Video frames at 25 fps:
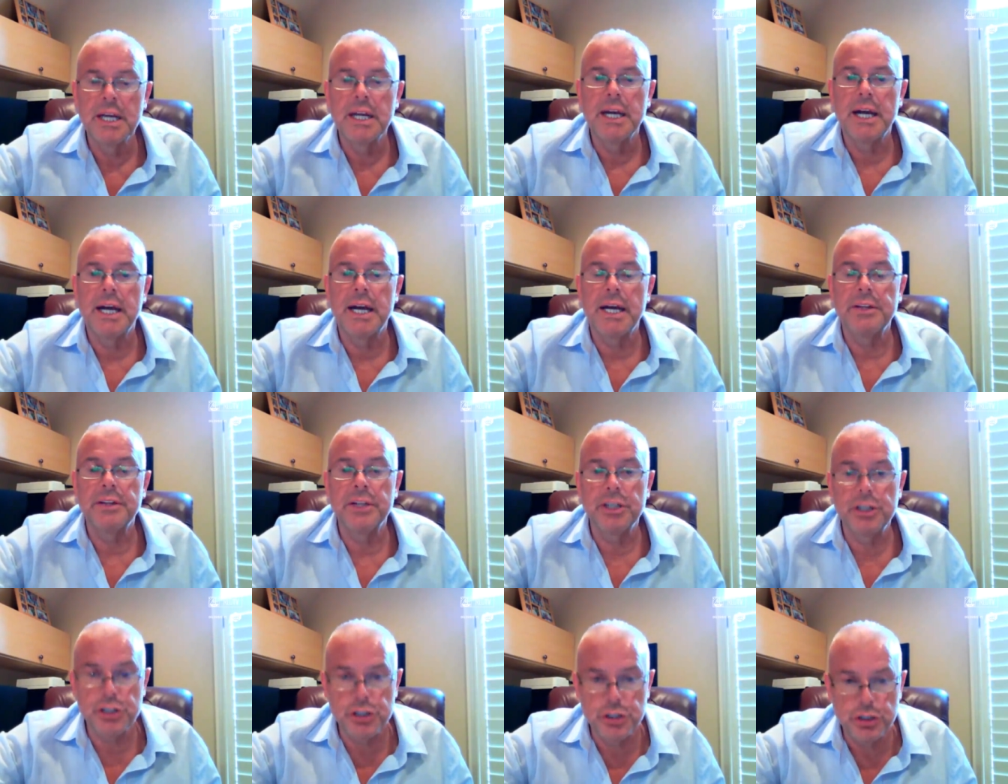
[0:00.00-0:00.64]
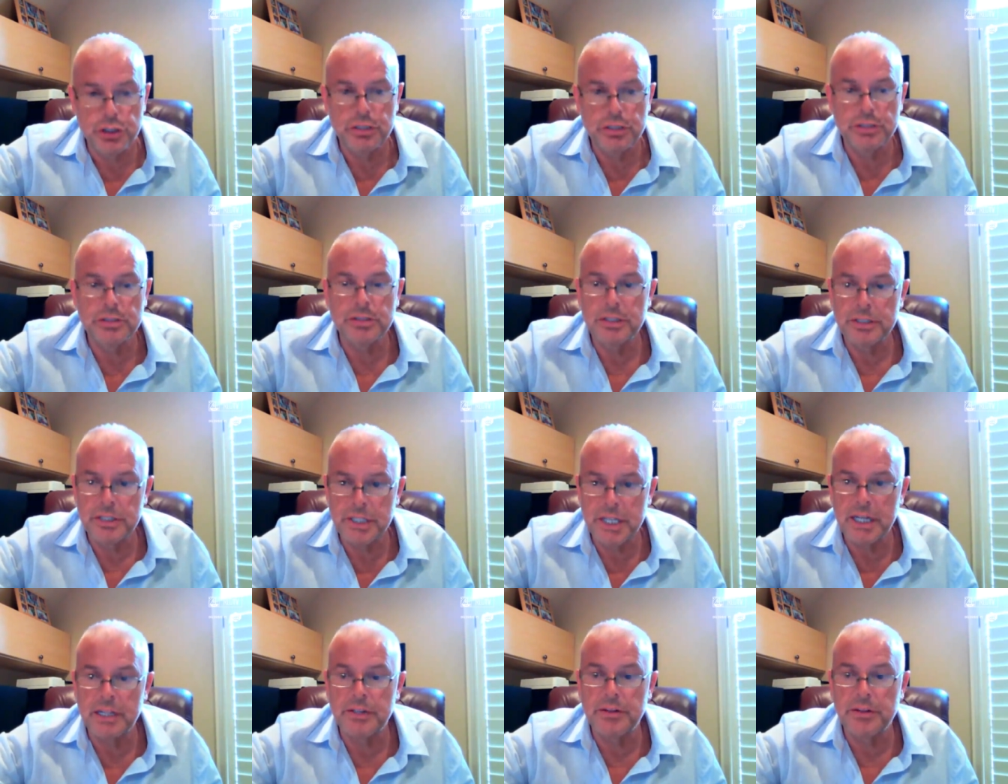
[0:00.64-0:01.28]
and they should
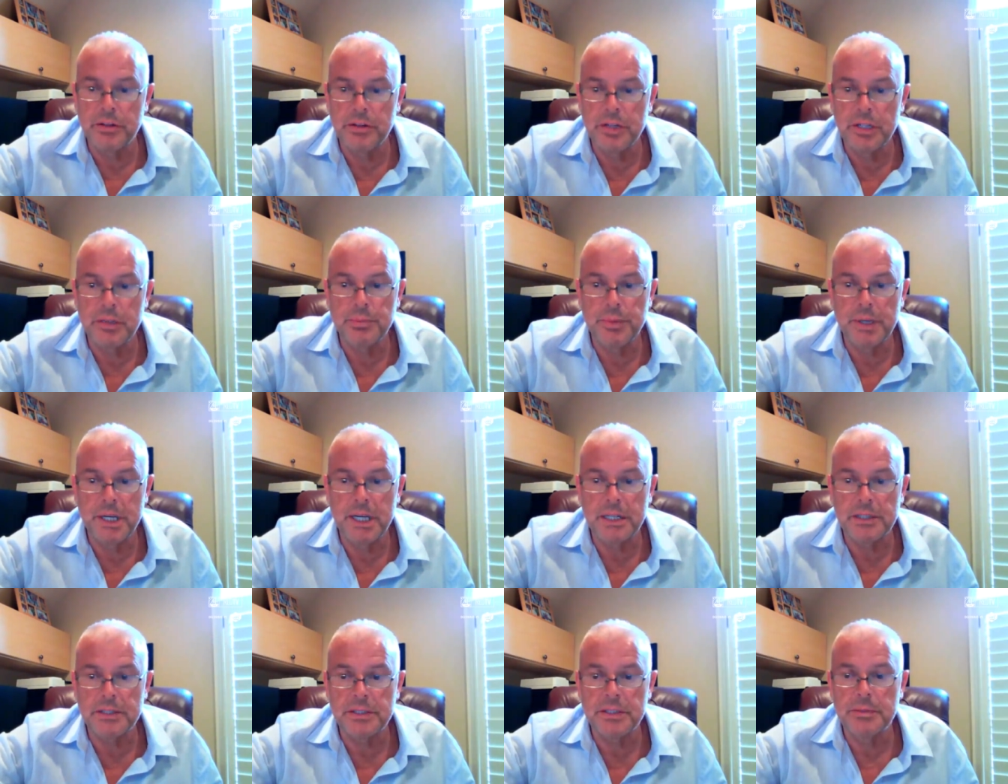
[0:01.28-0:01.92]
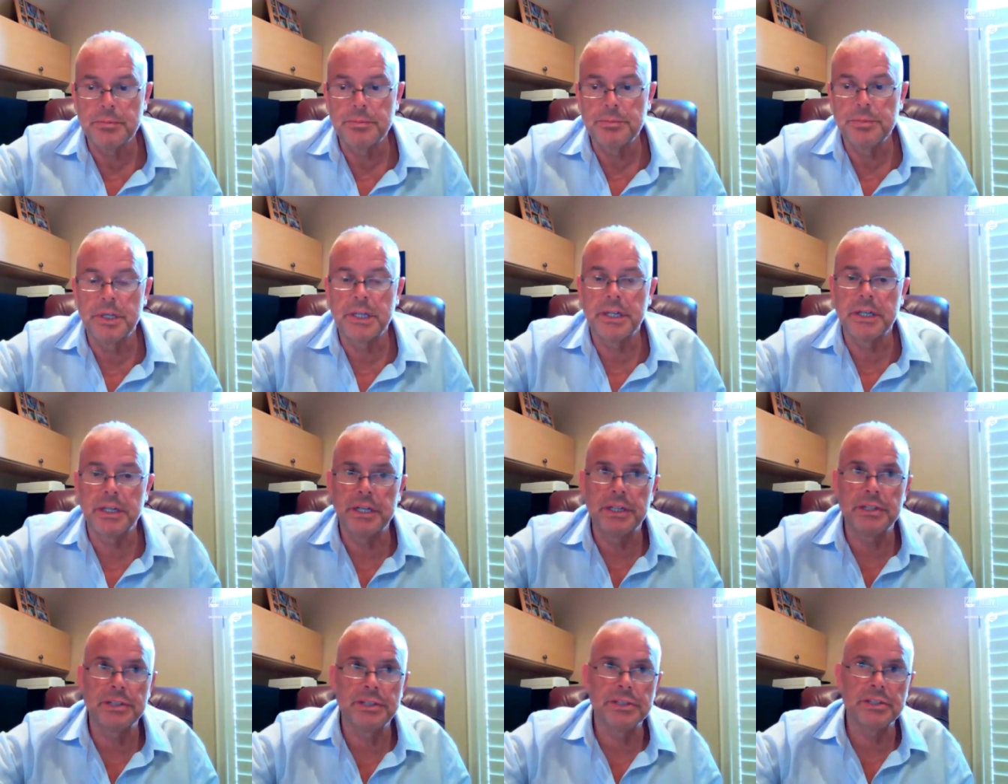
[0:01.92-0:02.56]
take the rebate
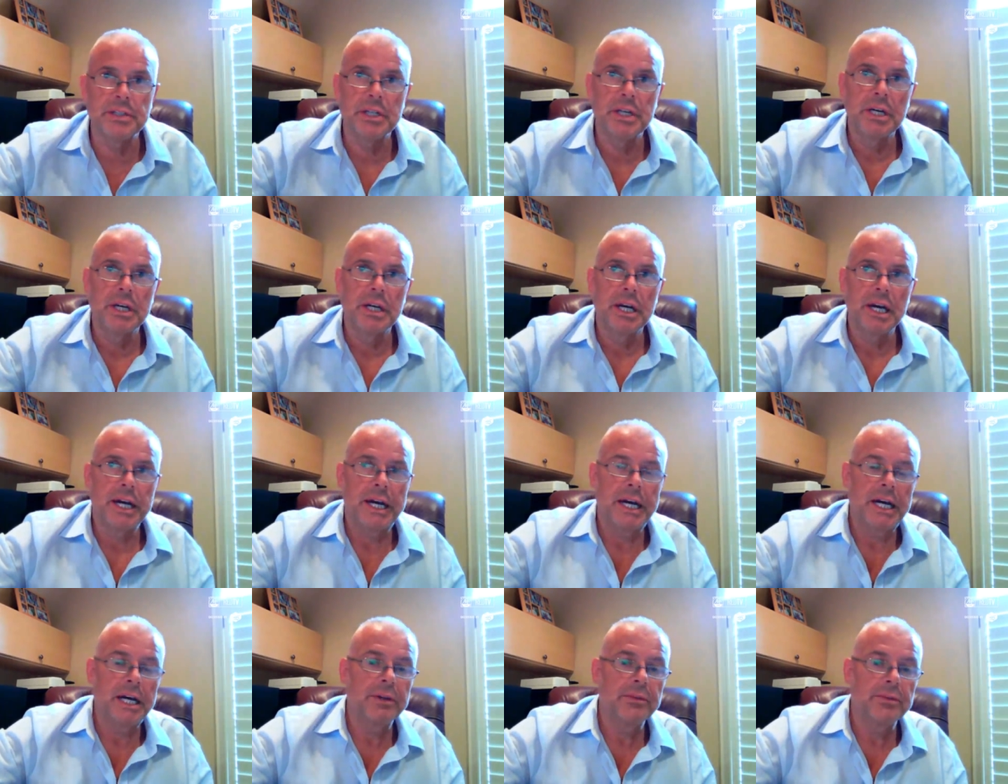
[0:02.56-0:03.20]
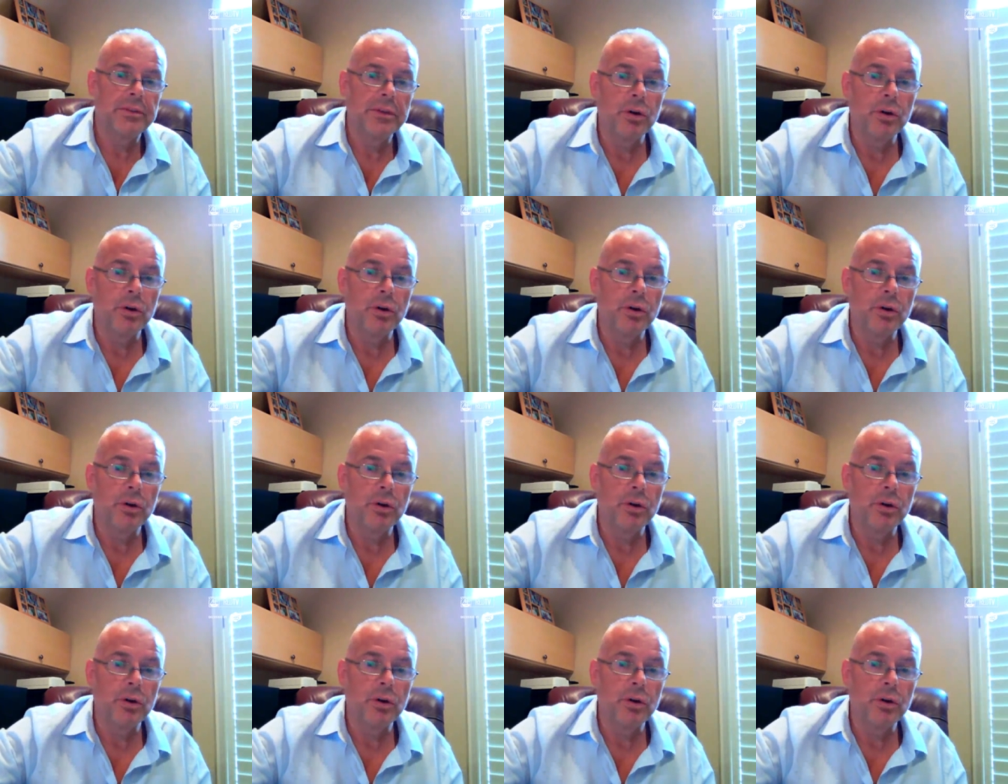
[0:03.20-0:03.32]
because uh,